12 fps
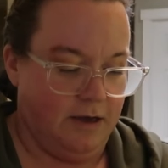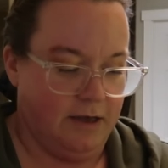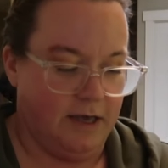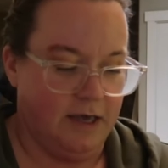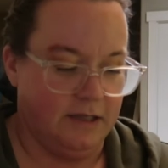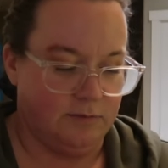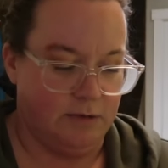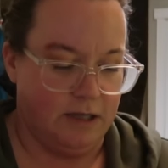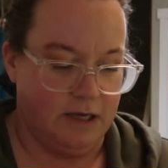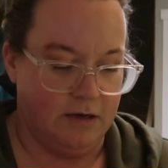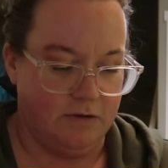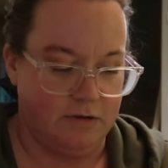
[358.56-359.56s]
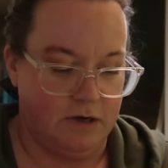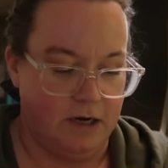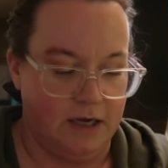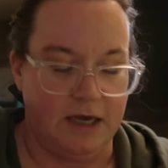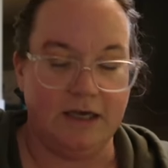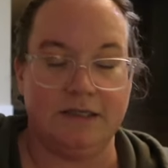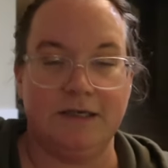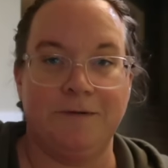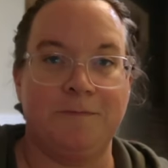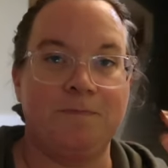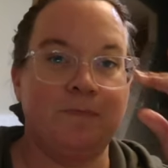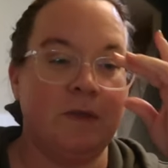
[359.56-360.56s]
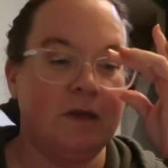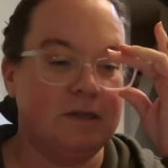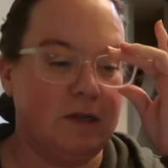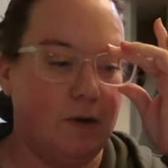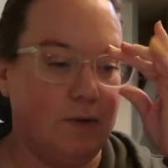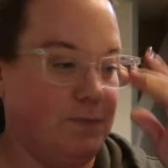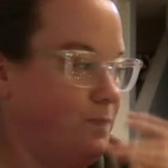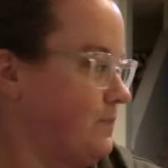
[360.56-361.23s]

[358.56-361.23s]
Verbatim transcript: kids when they get older, I guess. So,